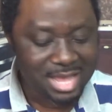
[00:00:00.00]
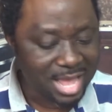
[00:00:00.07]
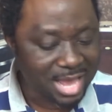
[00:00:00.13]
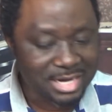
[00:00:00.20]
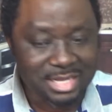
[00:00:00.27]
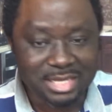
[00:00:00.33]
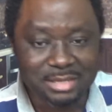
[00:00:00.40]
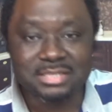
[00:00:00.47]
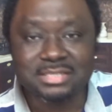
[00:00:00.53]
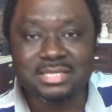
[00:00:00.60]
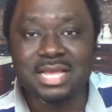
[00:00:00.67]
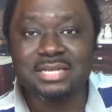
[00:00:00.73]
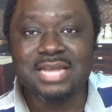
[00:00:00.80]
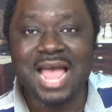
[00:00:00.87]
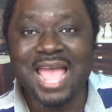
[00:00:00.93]
And he
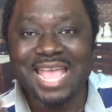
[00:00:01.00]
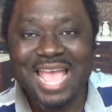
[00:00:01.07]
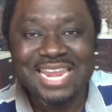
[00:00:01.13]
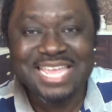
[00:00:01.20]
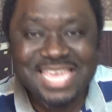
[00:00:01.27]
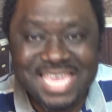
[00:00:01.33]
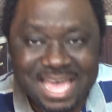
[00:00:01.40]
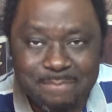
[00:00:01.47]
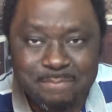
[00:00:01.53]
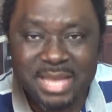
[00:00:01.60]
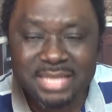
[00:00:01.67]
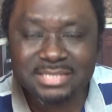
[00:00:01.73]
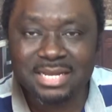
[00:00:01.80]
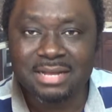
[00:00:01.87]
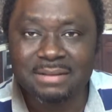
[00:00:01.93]
said, I can hear
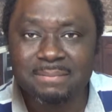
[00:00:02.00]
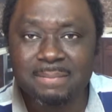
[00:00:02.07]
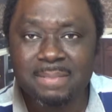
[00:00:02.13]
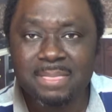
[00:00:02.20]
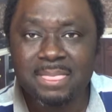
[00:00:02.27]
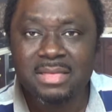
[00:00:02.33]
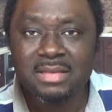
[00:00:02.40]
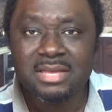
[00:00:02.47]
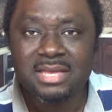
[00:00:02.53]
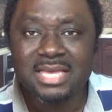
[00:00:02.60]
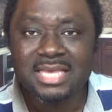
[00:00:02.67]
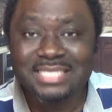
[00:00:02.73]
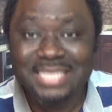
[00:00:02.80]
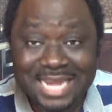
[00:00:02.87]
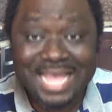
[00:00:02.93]
better.
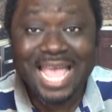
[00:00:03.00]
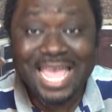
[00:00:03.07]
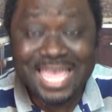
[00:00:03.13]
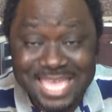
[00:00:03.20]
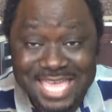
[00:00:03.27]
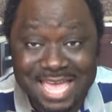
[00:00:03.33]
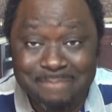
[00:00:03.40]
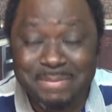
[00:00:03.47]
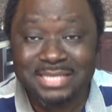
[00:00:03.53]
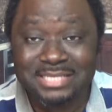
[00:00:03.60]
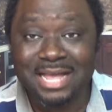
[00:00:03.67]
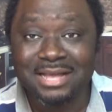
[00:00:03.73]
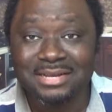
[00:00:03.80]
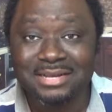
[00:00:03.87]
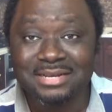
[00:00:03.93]
He said, I can hear
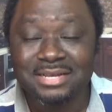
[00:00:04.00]
better.